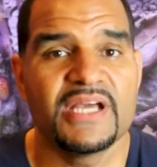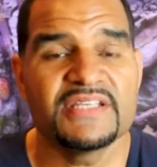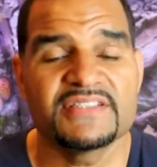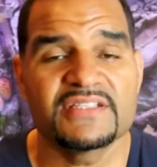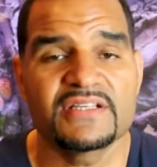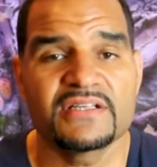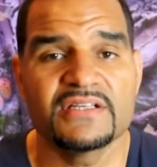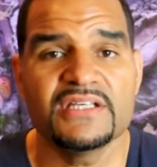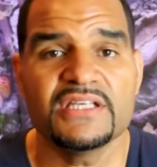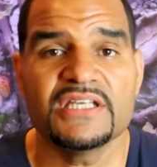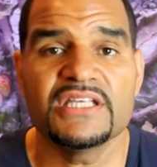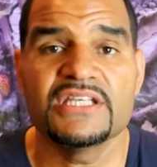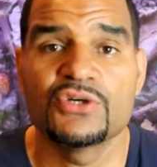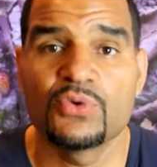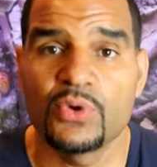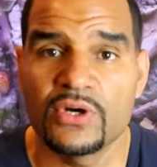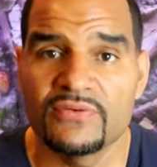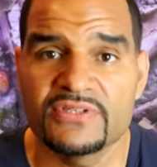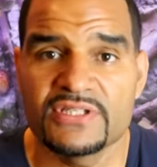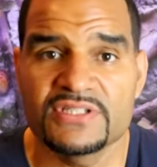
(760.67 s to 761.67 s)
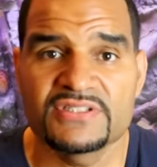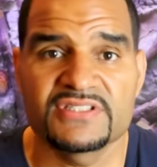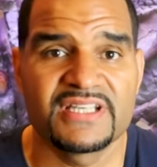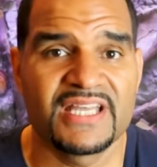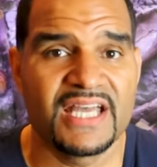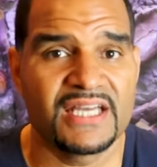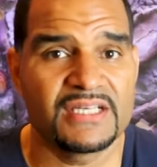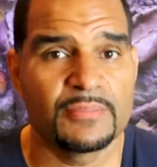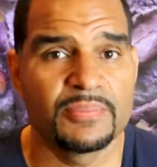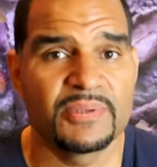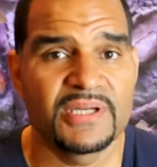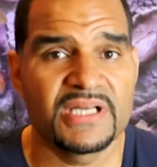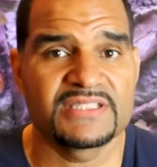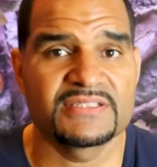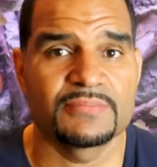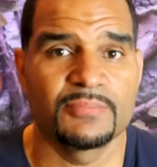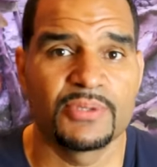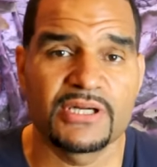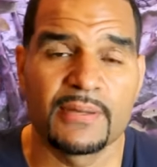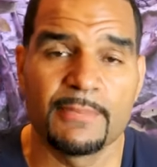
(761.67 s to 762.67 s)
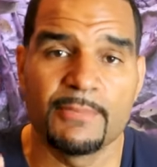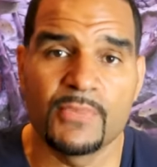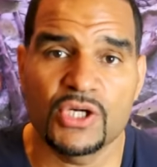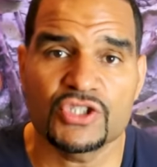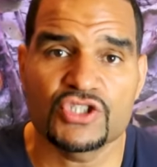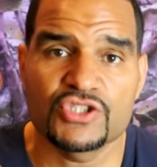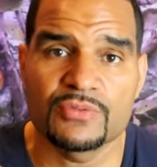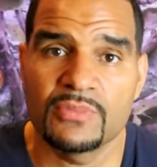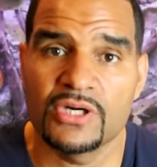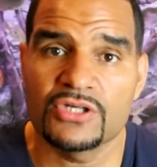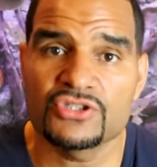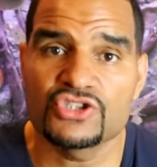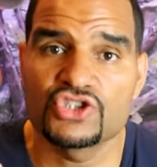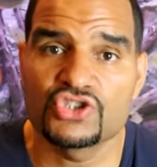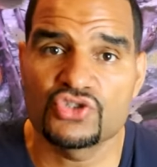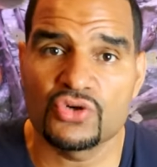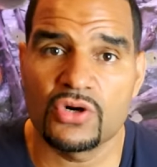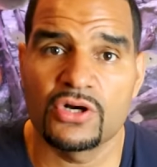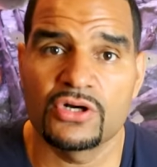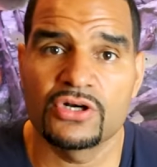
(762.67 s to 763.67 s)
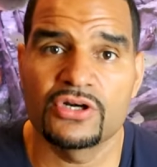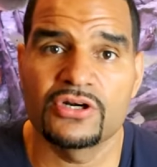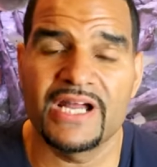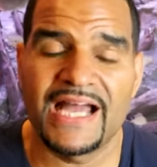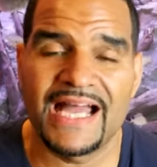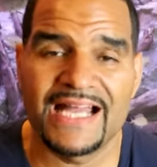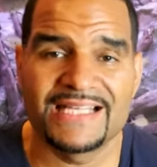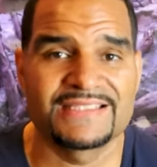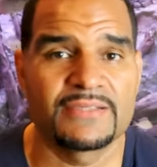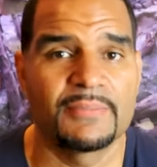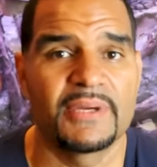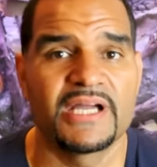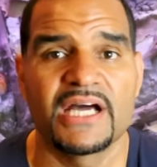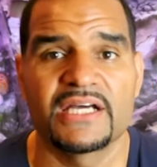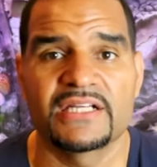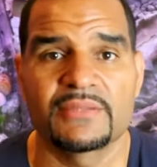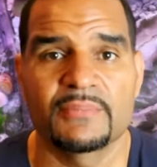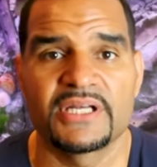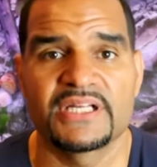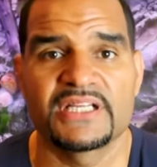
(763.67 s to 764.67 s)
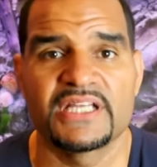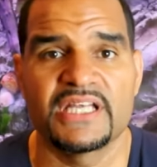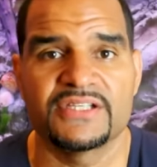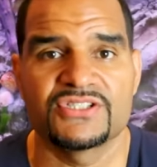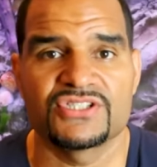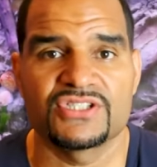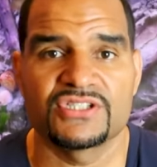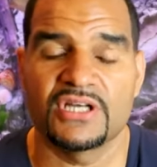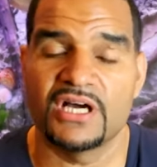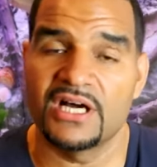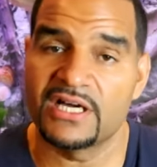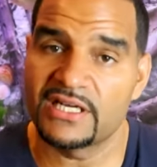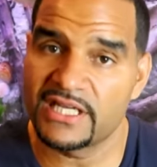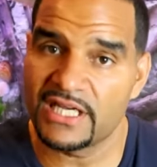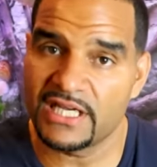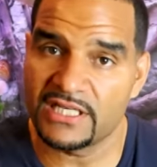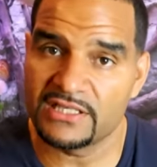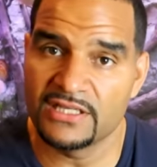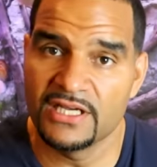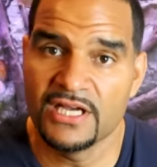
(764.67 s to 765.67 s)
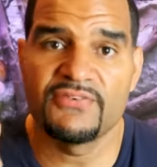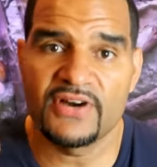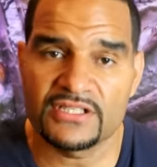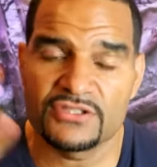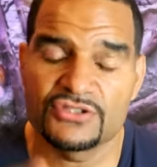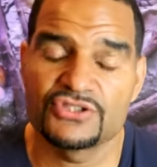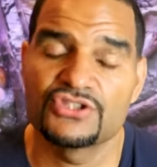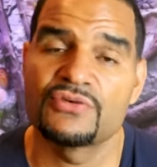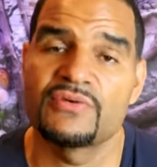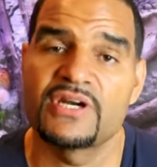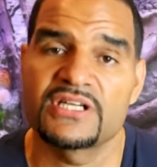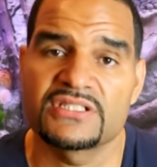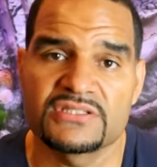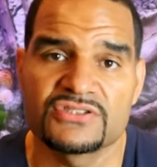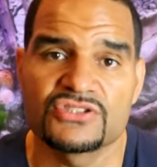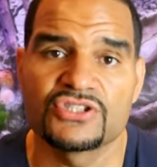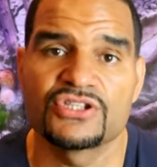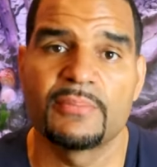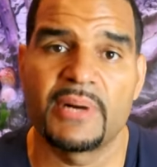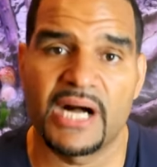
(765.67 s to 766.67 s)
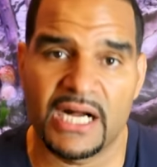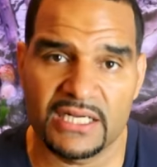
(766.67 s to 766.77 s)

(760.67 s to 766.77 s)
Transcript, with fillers: Basically equivalent to Kanaplex, but a much, much stronger antibiotic medication. Again, follow the directions on the